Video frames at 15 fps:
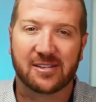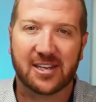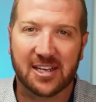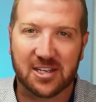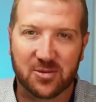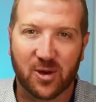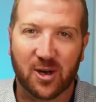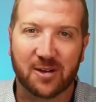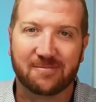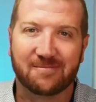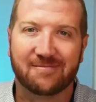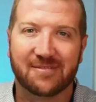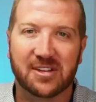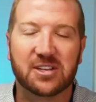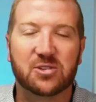Guess what?
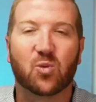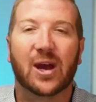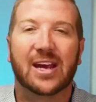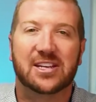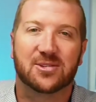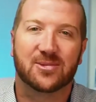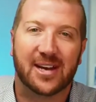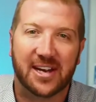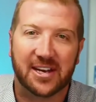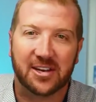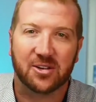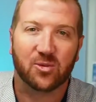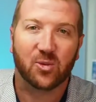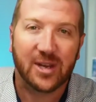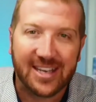There's ways around
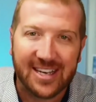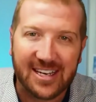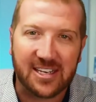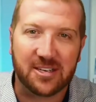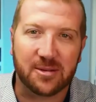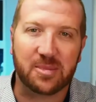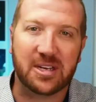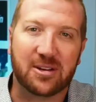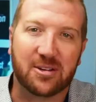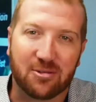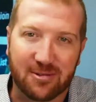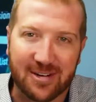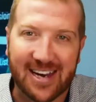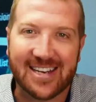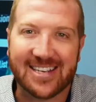it. We need to be
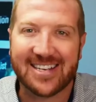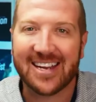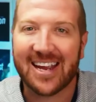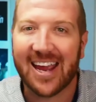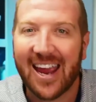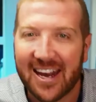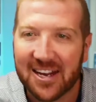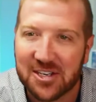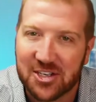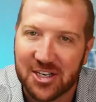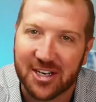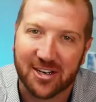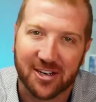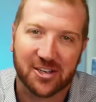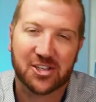creating energy,
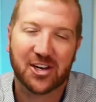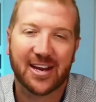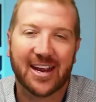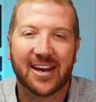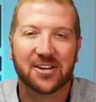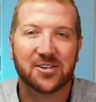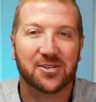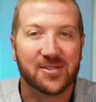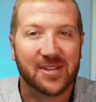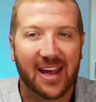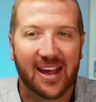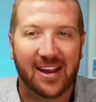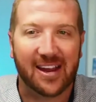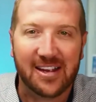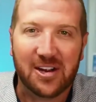and I'm going to show you how to do
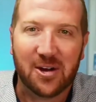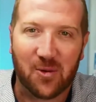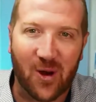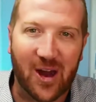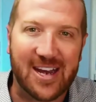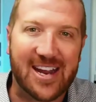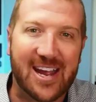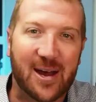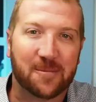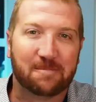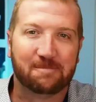that right now.